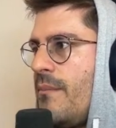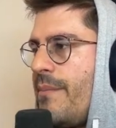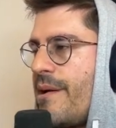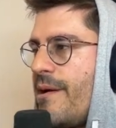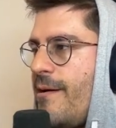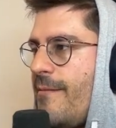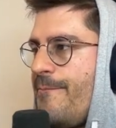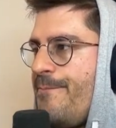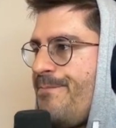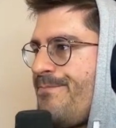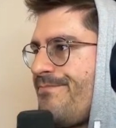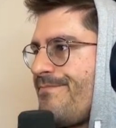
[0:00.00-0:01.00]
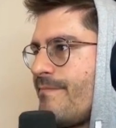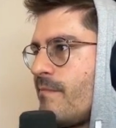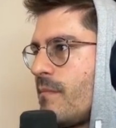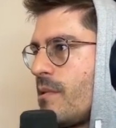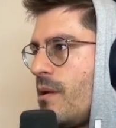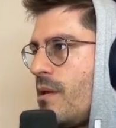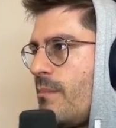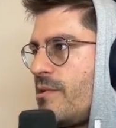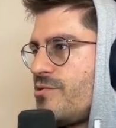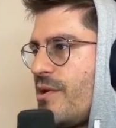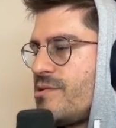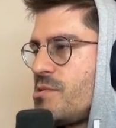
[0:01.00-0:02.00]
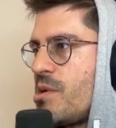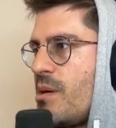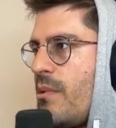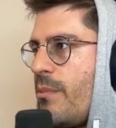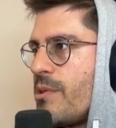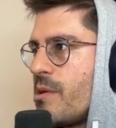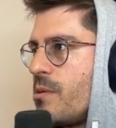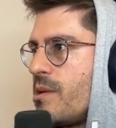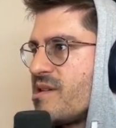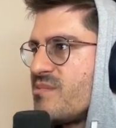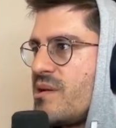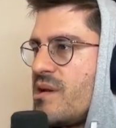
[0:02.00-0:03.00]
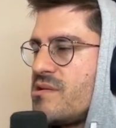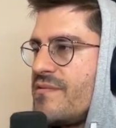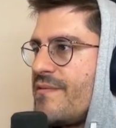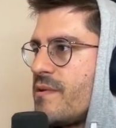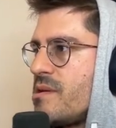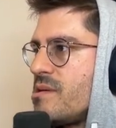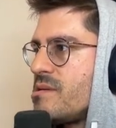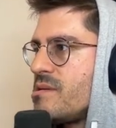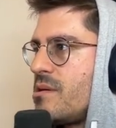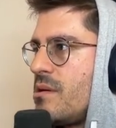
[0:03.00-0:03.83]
But let me try to come up with a good explanation for this.